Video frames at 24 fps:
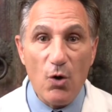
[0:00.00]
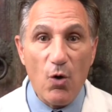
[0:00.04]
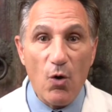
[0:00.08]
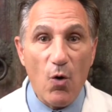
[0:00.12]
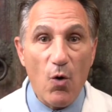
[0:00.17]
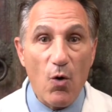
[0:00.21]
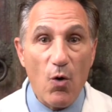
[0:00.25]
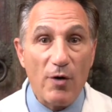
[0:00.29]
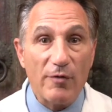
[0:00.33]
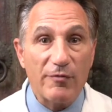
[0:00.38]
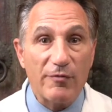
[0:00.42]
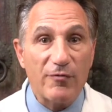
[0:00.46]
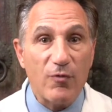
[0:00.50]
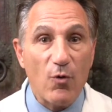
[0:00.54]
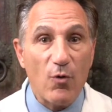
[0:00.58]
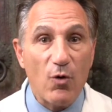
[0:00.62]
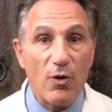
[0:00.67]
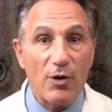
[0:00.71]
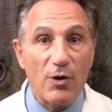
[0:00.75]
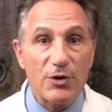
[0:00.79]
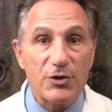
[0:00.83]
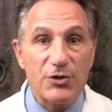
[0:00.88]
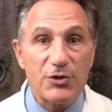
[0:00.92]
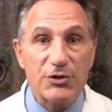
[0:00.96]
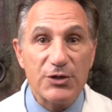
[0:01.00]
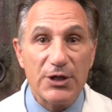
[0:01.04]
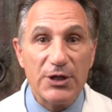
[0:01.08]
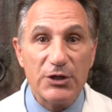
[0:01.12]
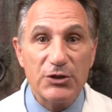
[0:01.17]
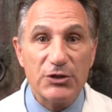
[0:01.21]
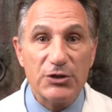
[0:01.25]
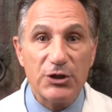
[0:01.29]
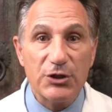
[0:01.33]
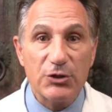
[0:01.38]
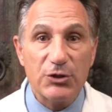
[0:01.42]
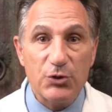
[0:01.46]
or for
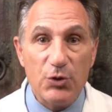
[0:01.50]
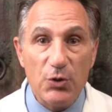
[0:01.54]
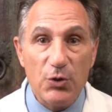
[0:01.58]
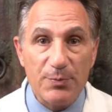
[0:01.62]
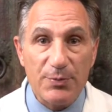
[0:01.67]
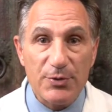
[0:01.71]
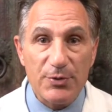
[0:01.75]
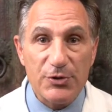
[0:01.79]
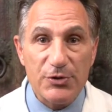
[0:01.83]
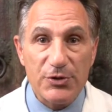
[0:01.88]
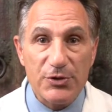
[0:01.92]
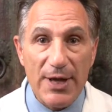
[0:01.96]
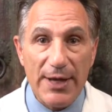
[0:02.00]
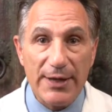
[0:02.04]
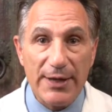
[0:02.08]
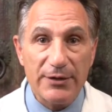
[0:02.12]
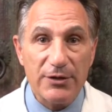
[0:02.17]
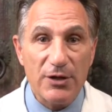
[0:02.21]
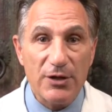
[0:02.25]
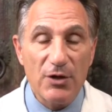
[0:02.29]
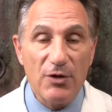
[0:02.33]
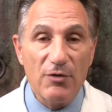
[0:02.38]
62%